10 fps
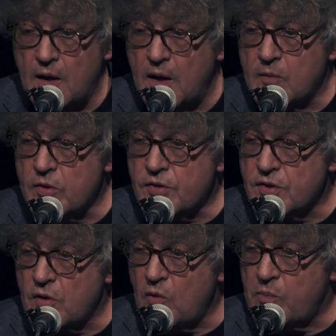It was
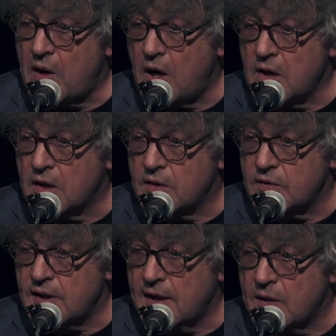so punk
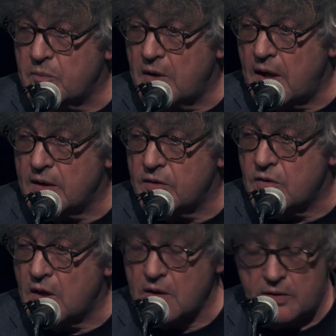to get blind
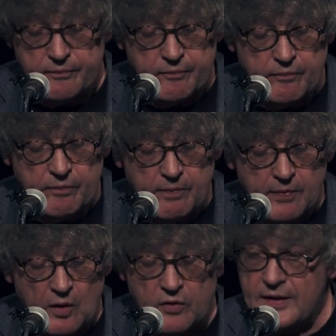drunk
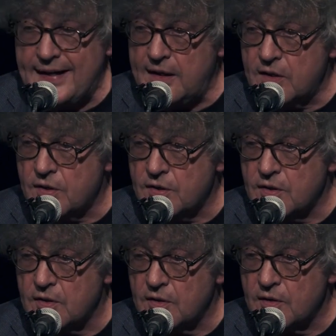on Guinness
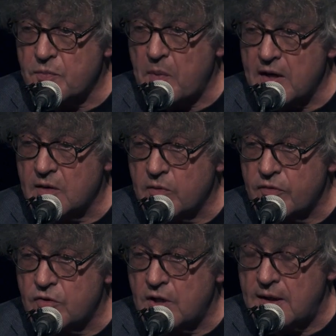spiked
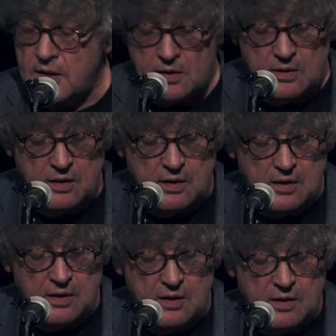with gin.
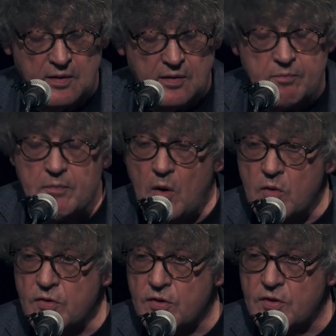
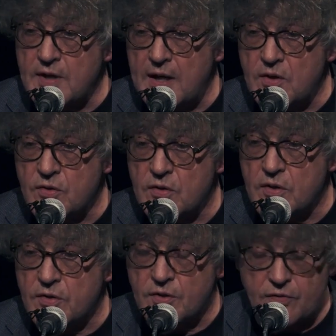Most
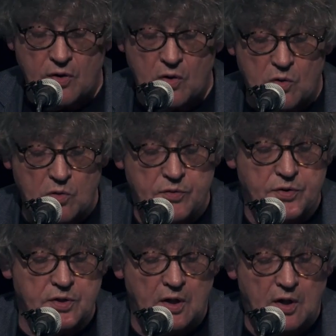dangerous
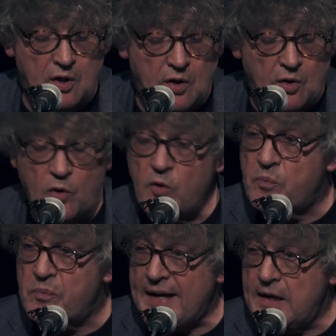those
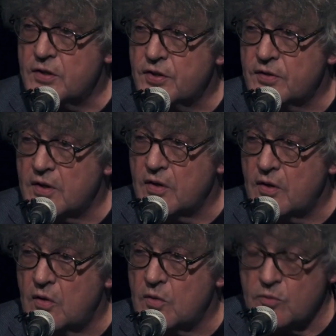who'd pierced their
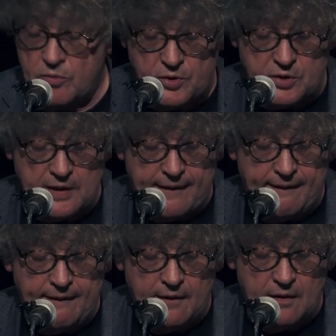nose
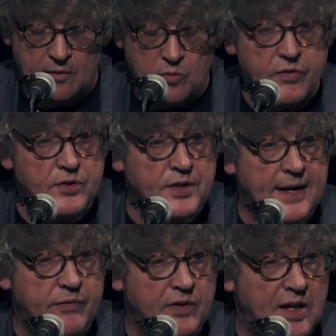with a
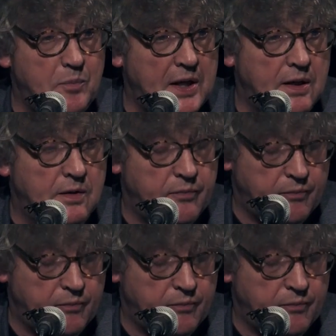safety pin.